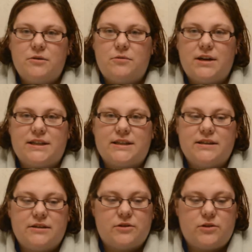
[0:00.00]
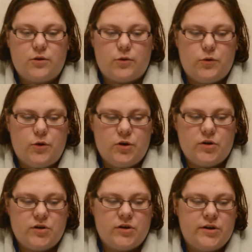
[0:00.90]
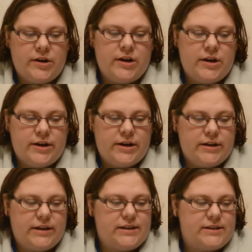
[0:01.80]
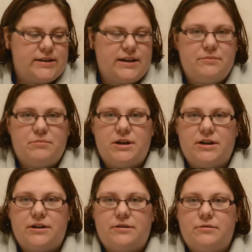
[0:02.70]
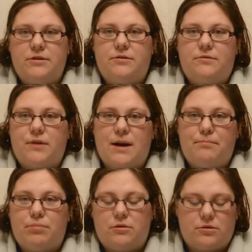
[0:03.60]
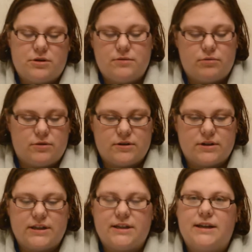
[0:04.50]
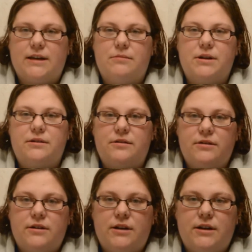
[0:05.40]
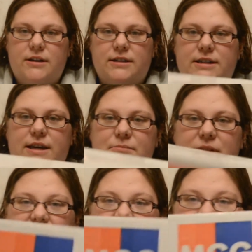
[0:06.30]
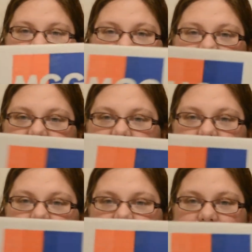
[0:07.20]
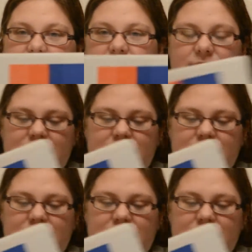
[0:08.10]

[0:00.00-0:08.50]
Right, so yesterday my grab block, nerd block thing came in. Today my Geeky Goodies comes in,